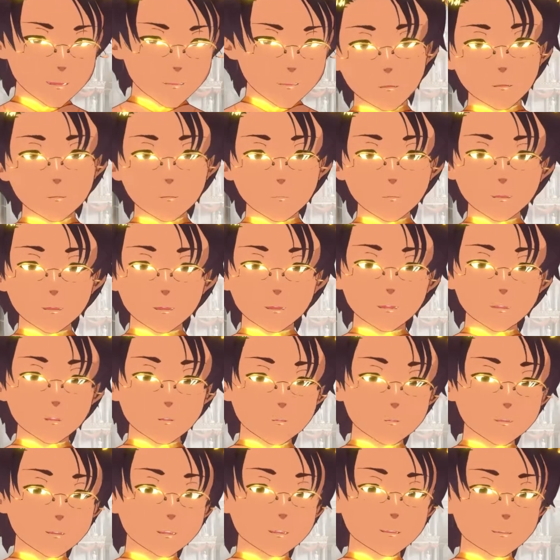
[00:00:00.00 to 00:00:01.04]
What your
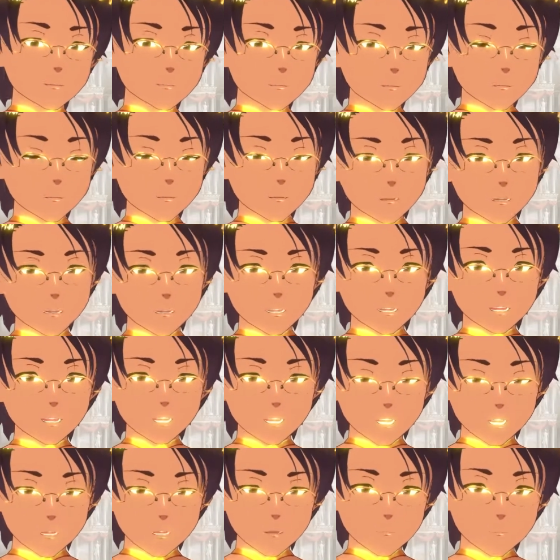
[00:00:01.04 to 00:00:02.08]
real focus
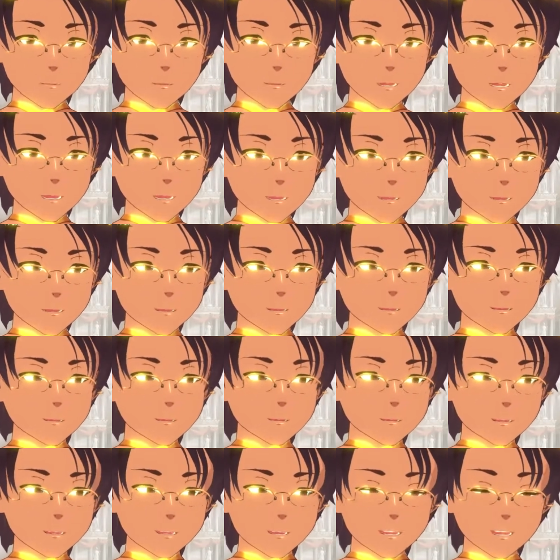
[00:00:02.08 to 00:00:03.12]
should be on is
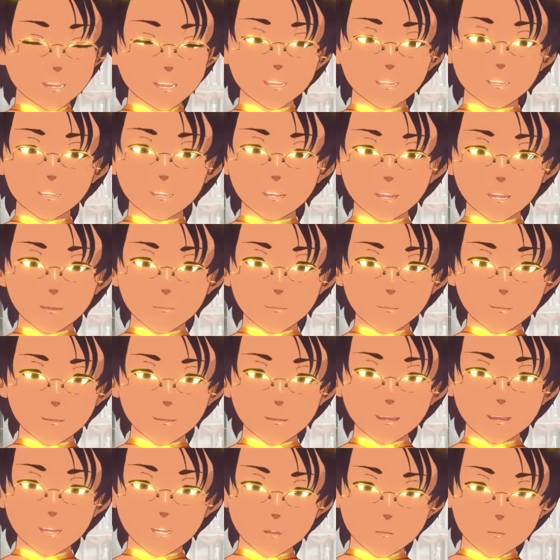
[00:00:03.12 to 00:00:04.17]
the entertainment
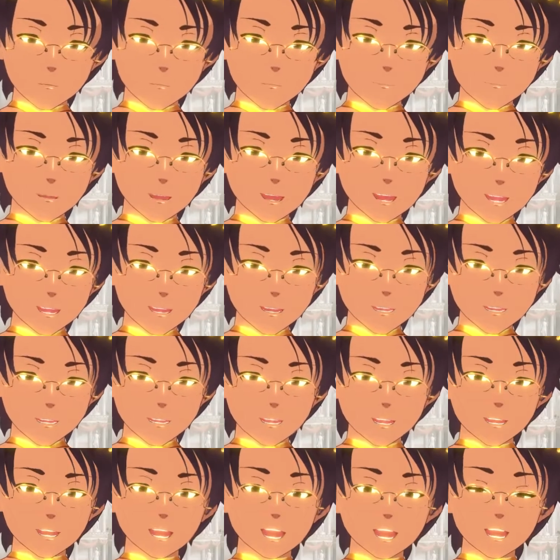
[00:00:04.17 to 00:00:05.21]
that you provide
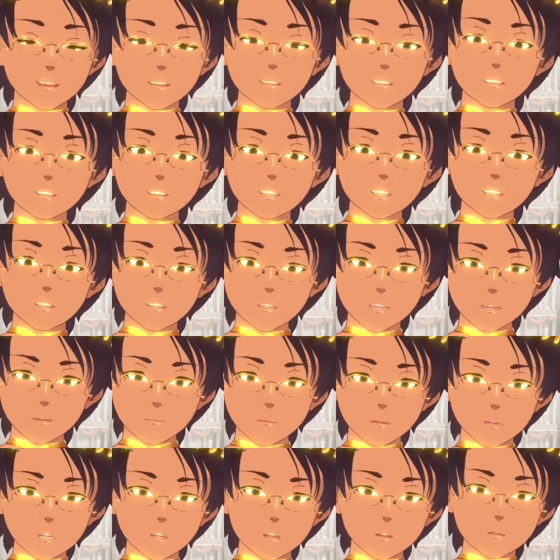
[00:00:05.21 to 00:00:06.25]
after your
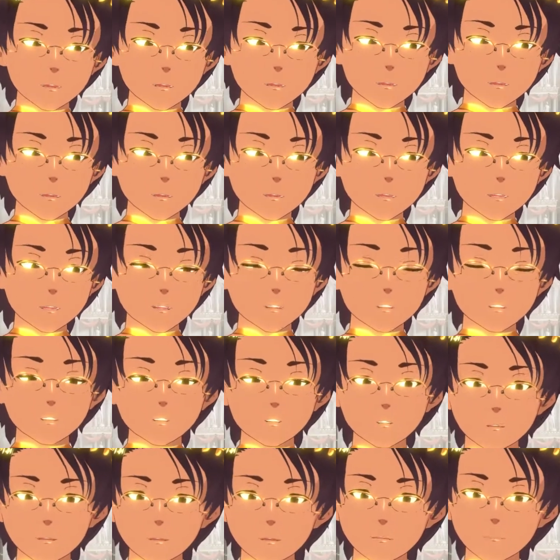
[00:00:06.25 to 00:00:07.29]
debut. The
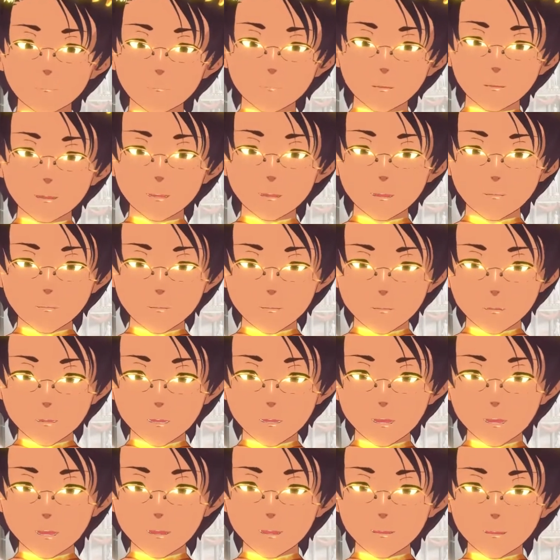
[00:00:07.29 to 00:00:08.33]
real meat of your
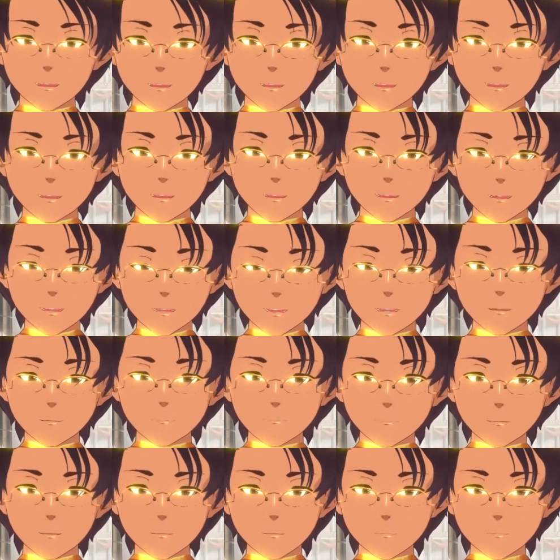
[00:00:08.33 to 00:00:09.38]
content is gonna
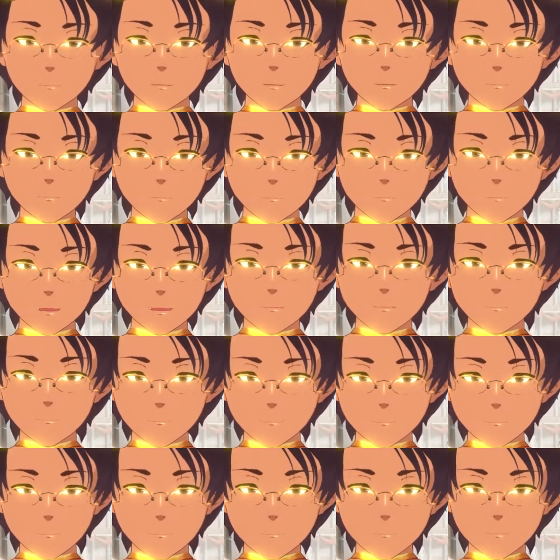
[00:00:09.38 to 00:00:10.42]
be what you do
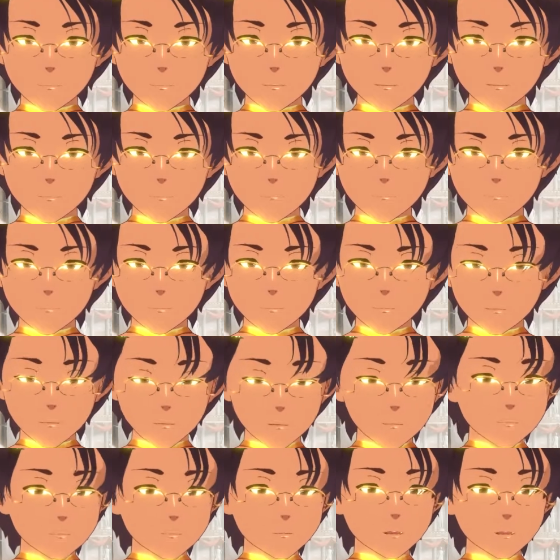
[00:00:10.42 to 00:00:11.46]
afterwards. So
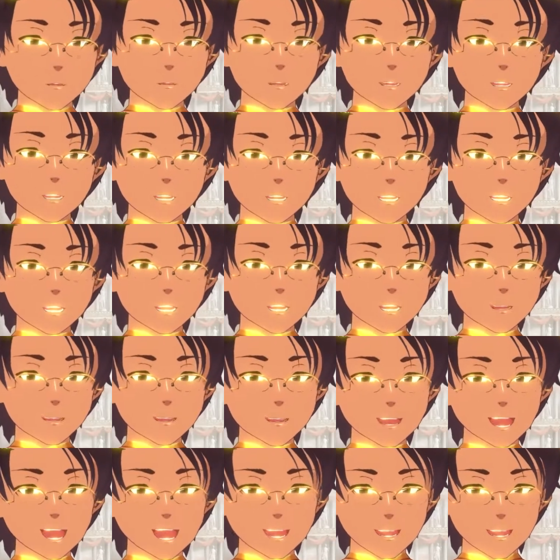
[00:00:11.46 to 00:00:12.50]
focus in on that.